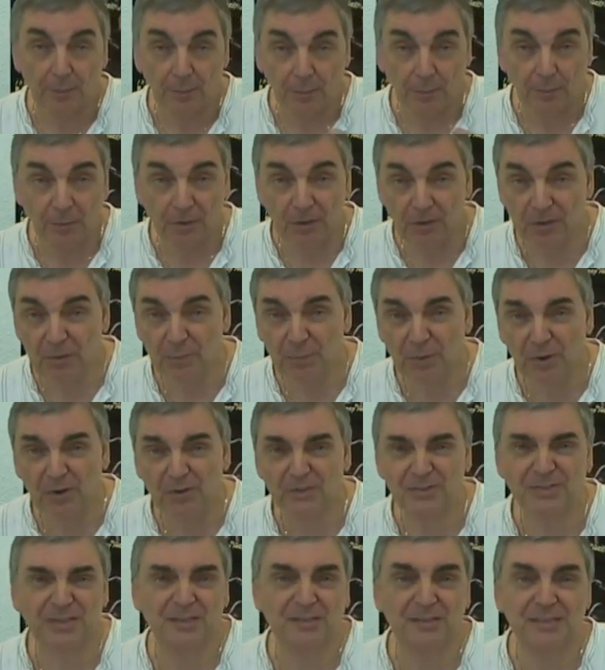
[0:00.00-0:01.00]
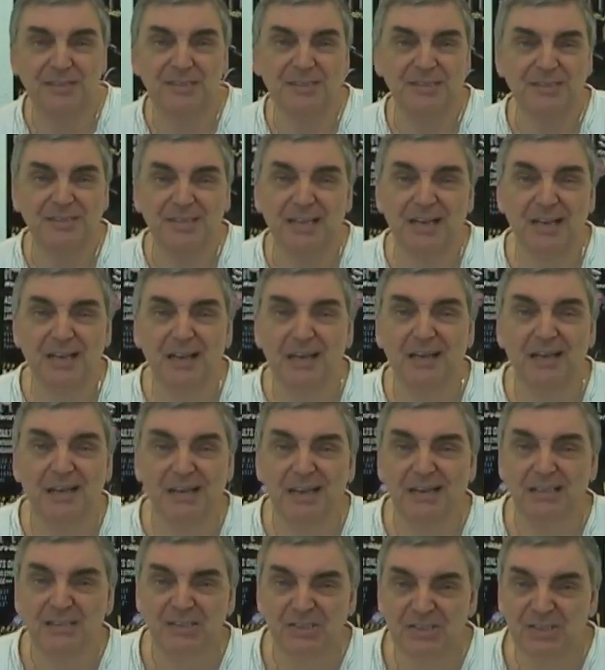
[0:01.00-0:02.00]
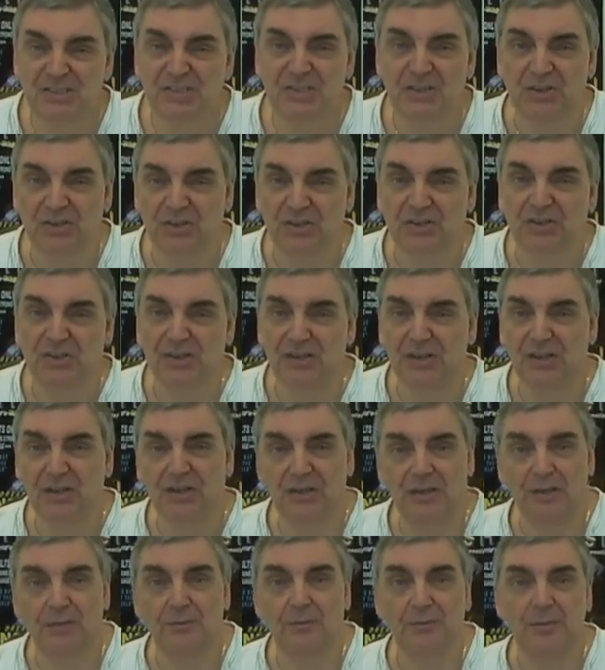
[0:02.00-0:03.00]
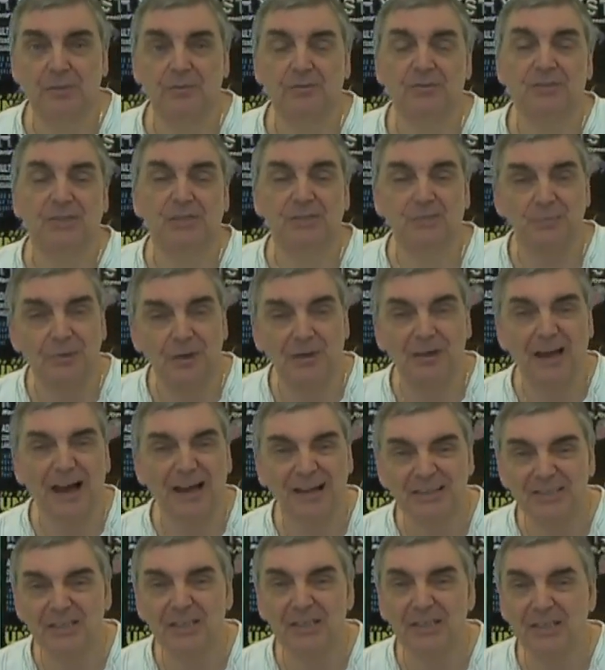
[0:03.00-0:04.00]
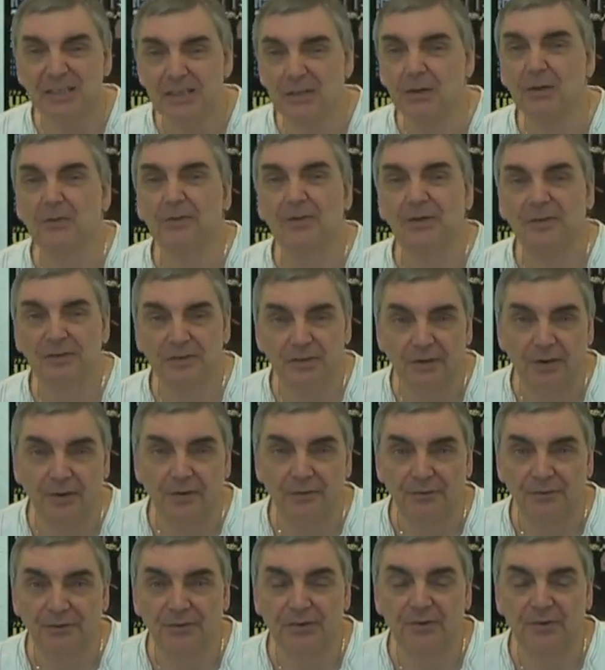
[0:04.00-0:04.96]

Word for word: Another part of this is, can I get stuck in hypnosis? Well, actually no, you can't.